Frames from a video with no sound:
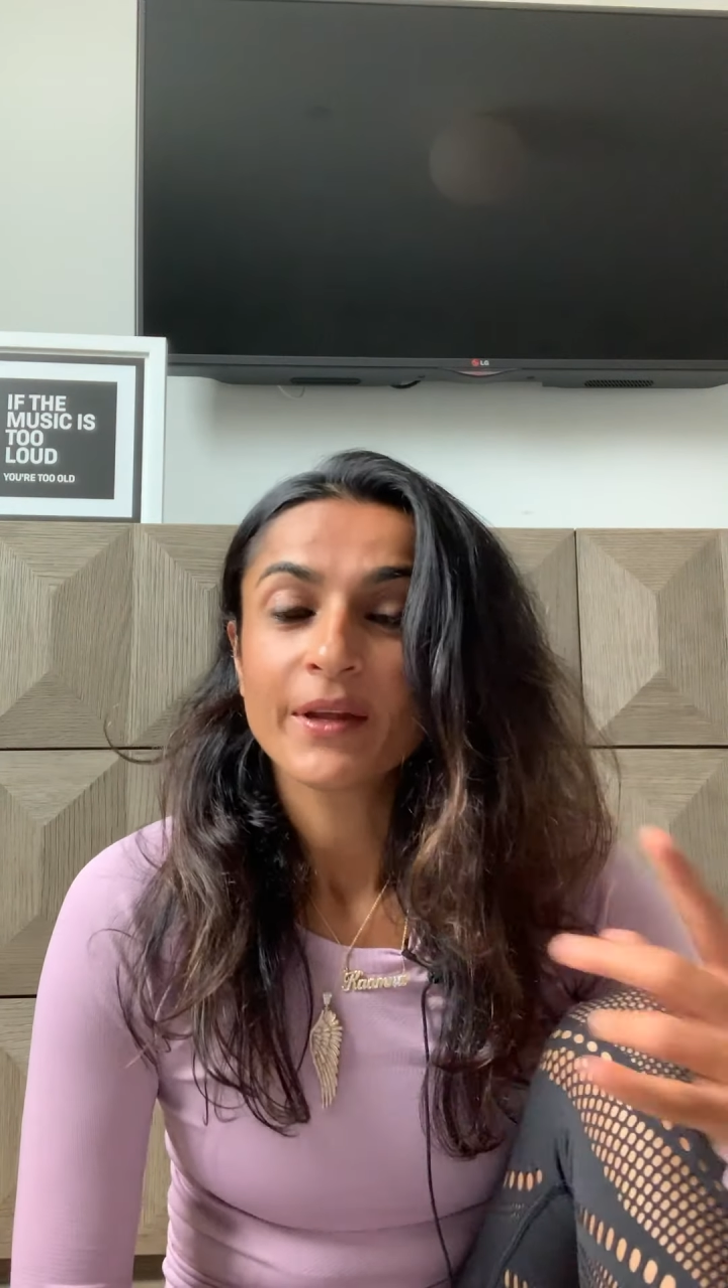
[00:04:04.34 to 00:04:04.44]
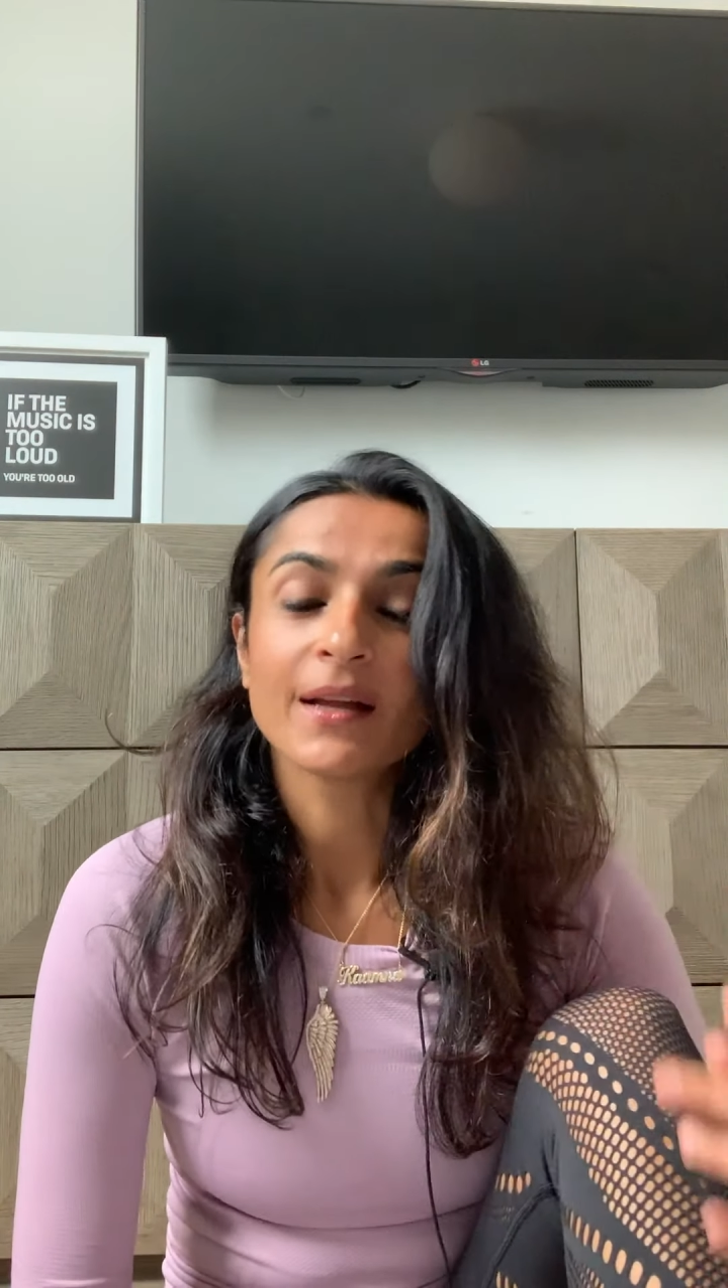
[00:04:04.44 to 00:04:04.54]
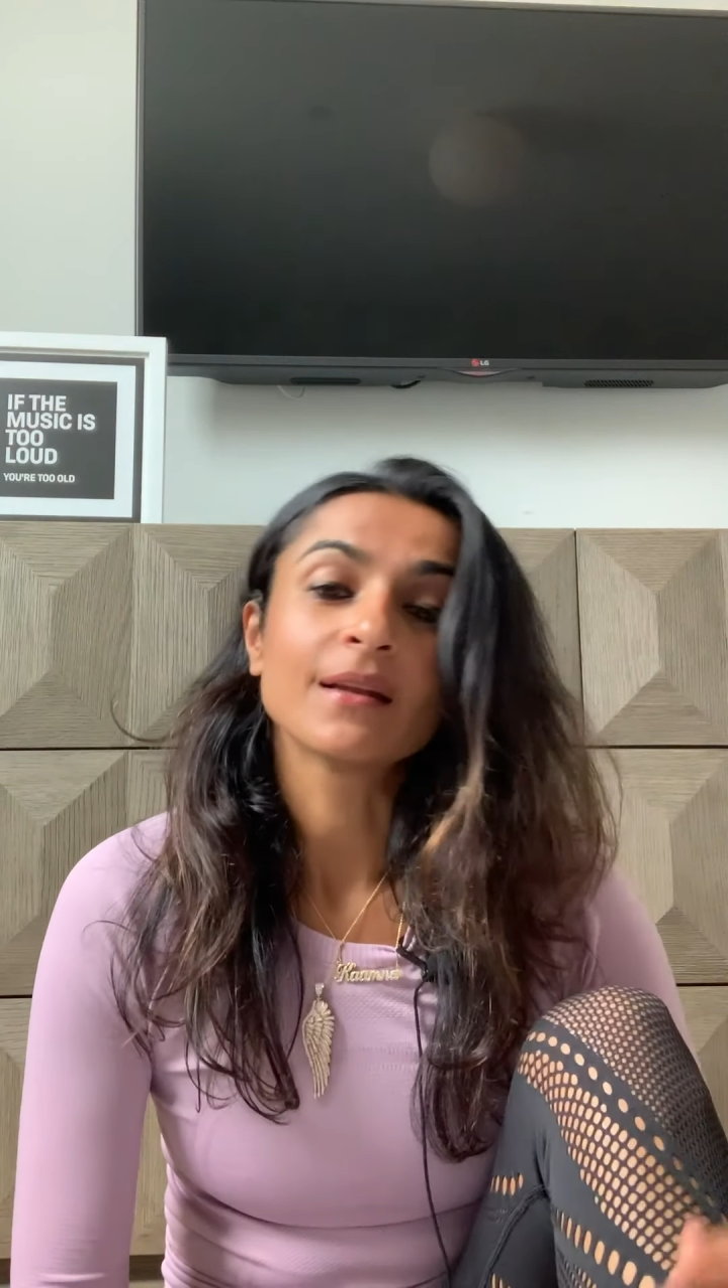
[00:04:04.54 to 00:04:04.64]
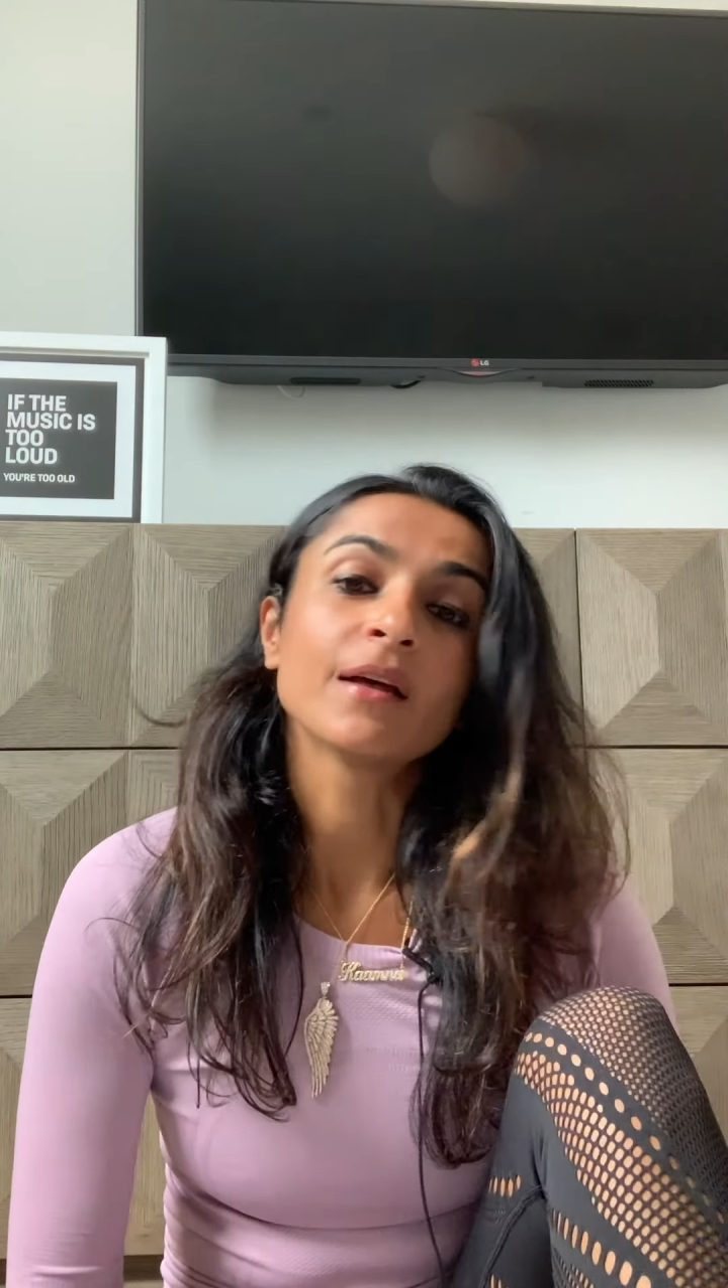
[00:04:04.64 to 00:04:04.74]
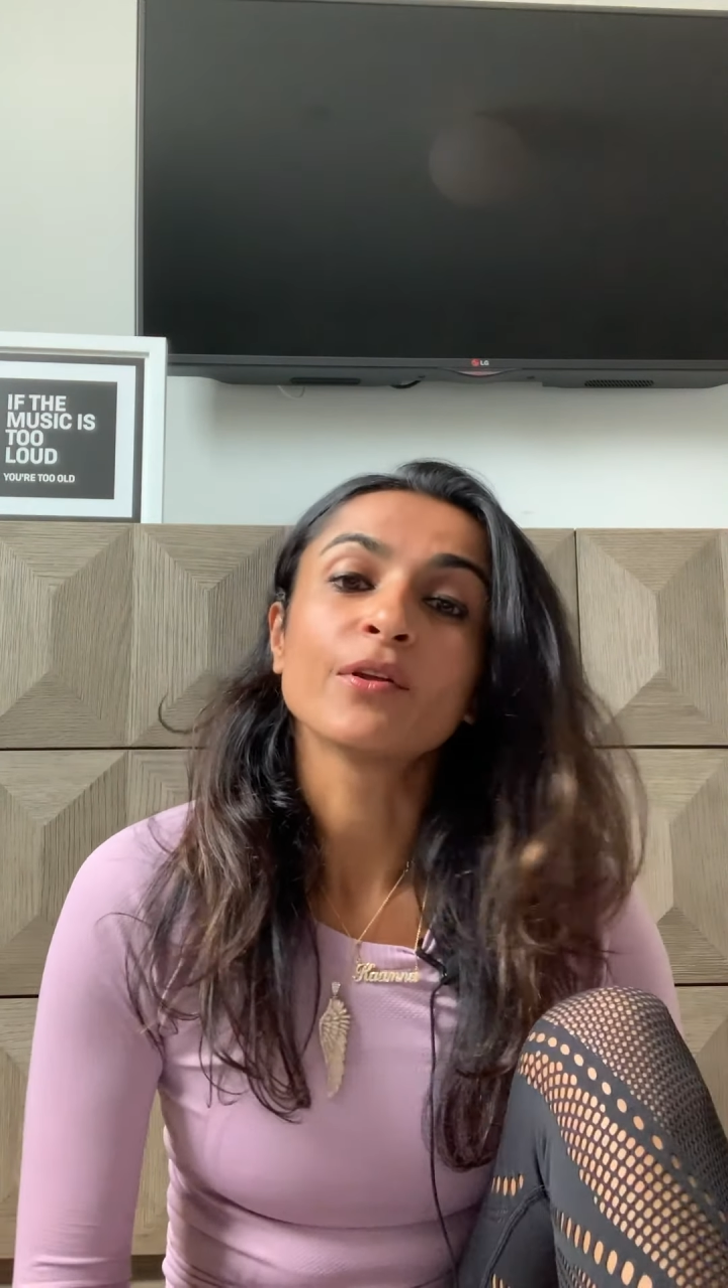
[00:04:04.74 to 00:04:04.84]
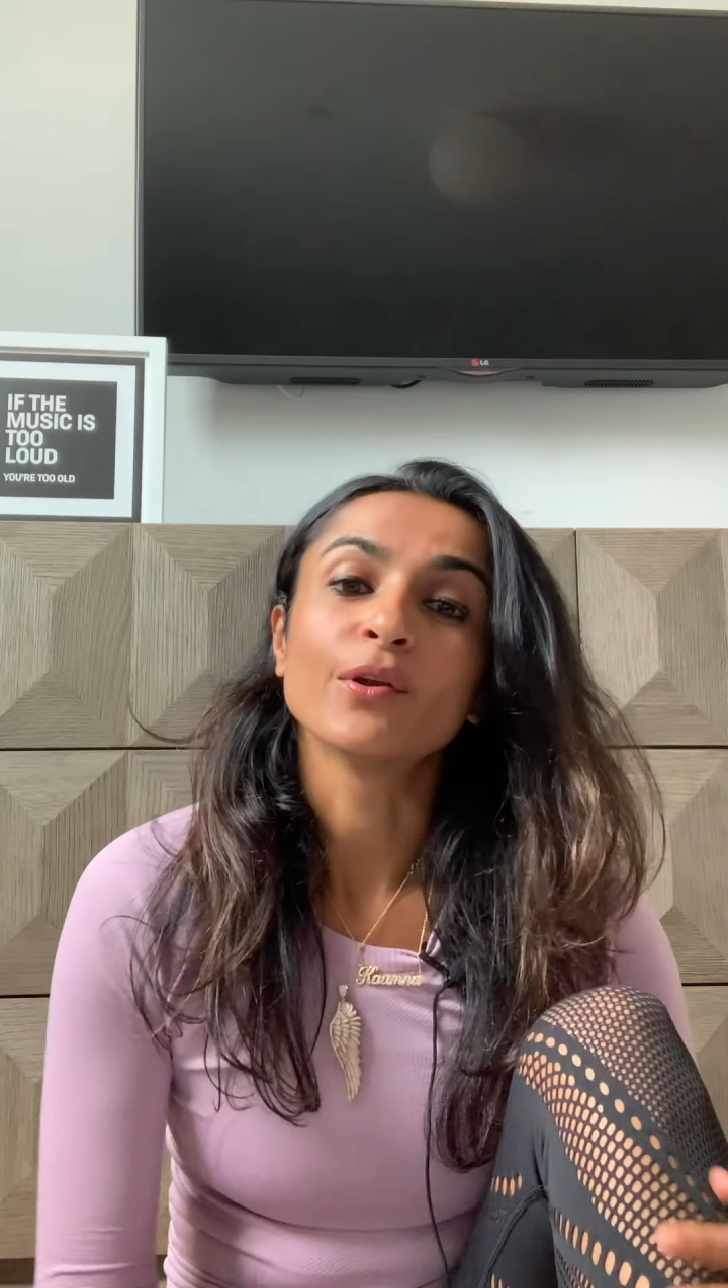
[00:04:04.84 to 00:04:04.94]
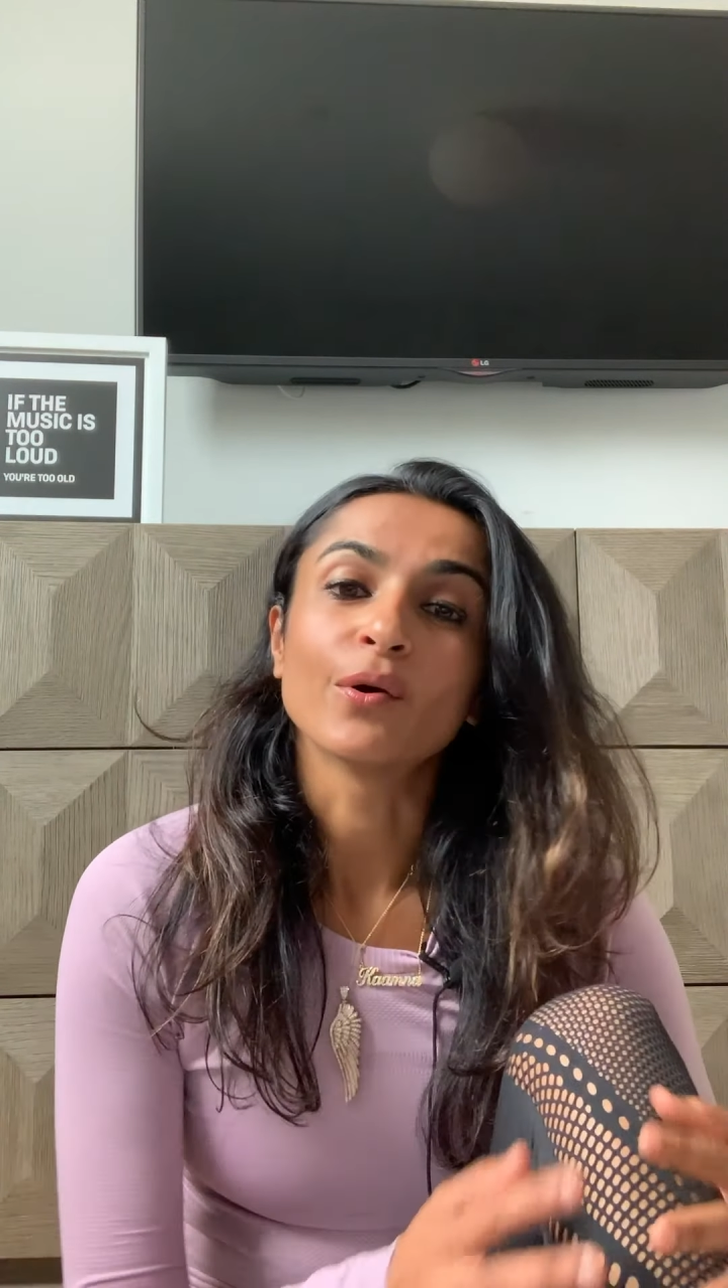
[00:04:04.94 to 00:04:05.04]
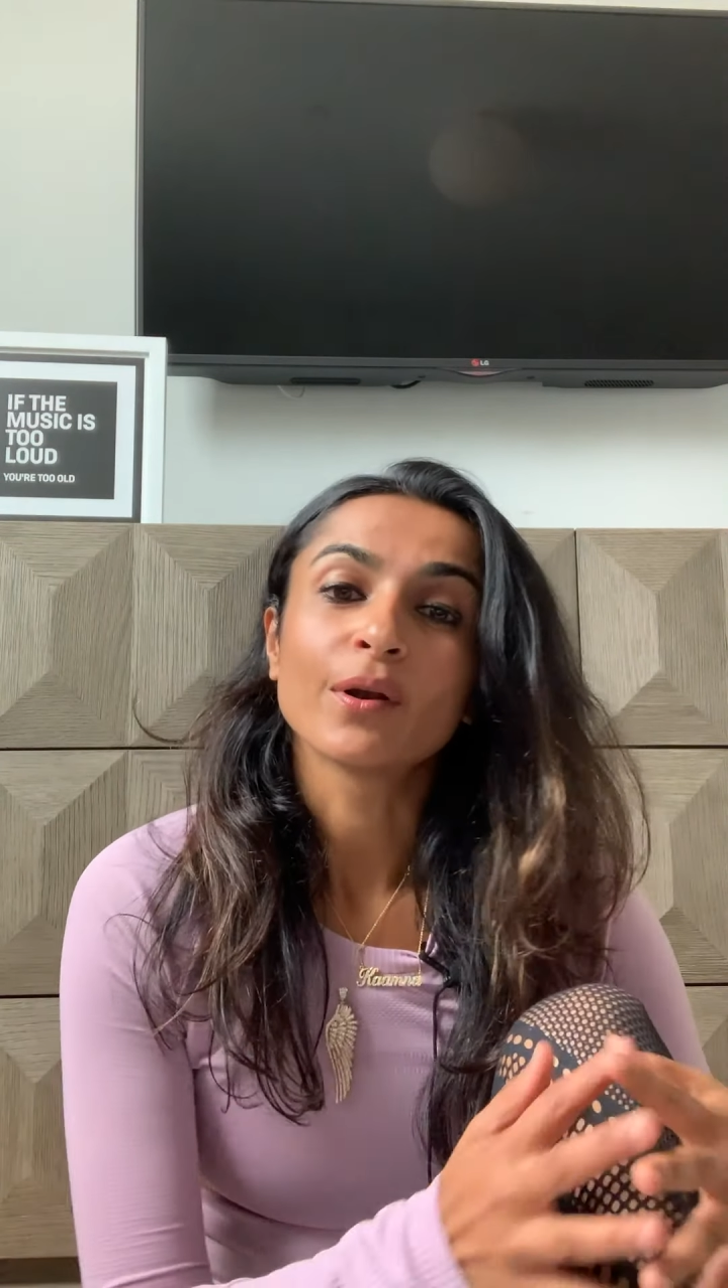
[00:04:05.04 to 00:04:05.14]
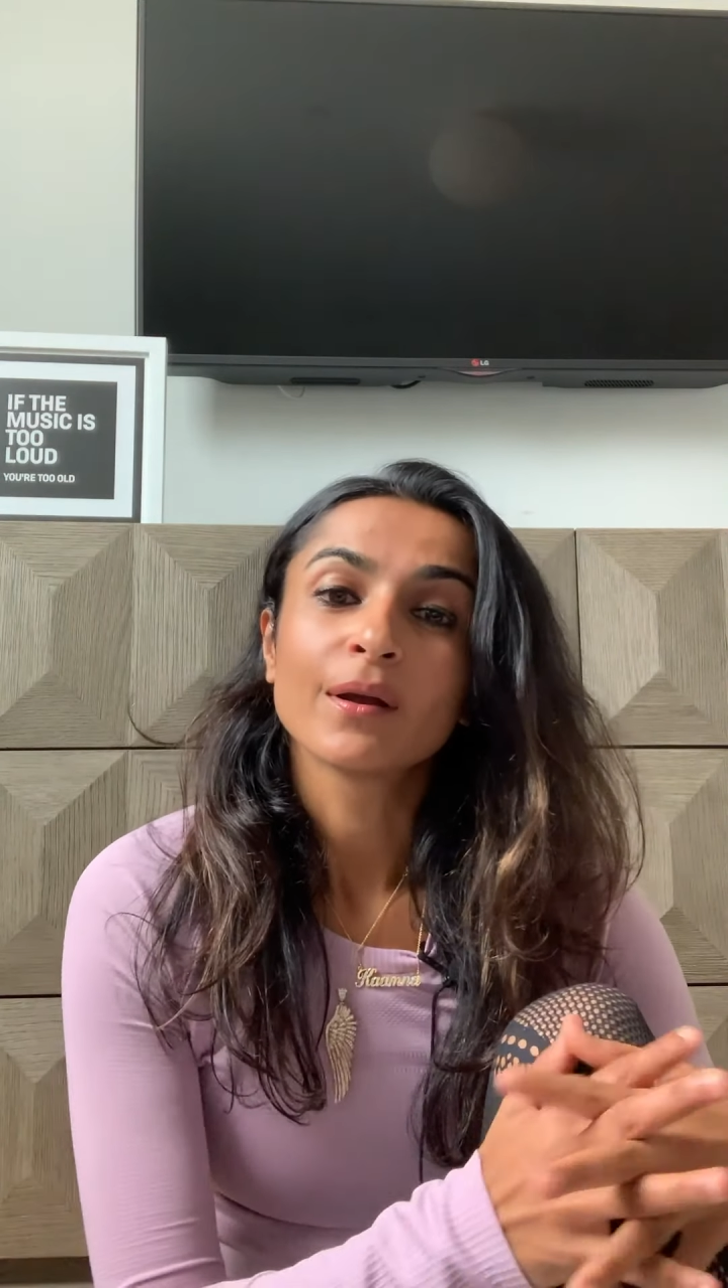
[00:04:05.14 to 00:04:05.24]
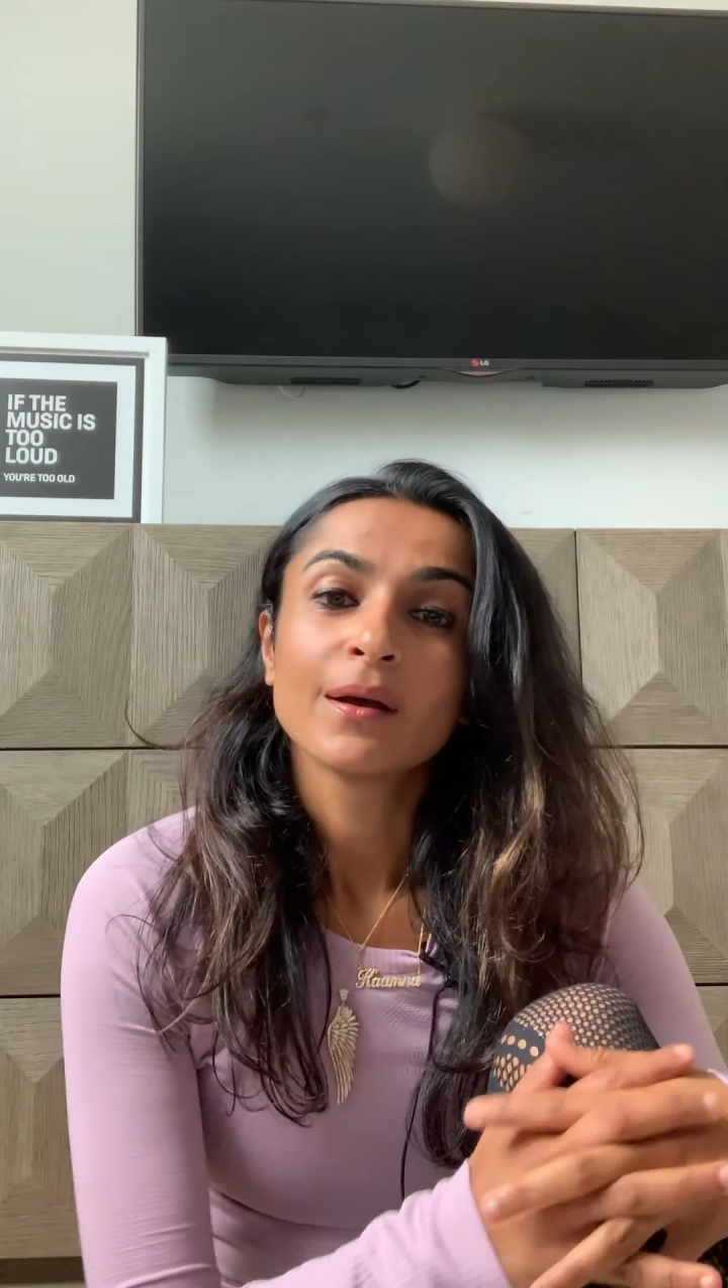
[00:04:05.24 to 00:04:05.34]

And another note,